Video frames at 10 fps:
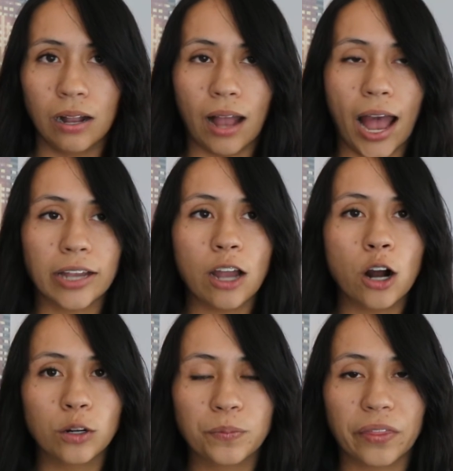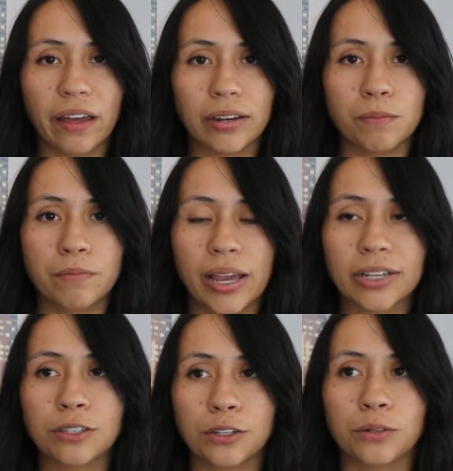I hope that it
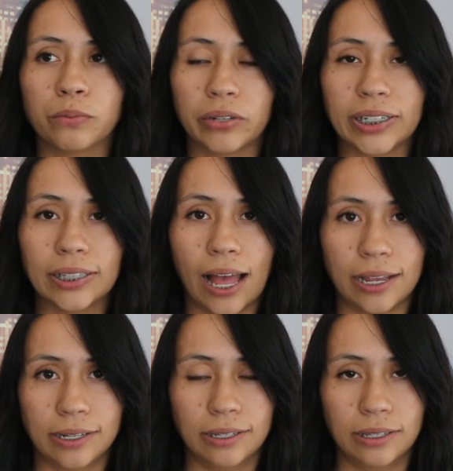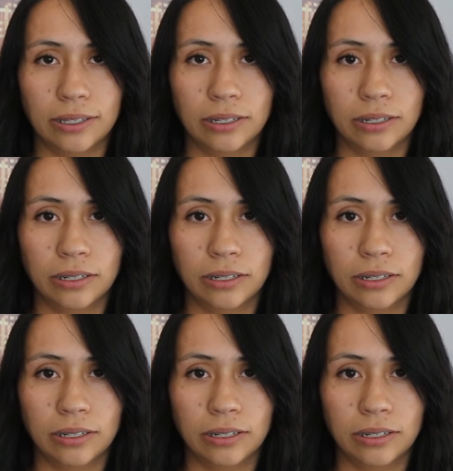makes you realize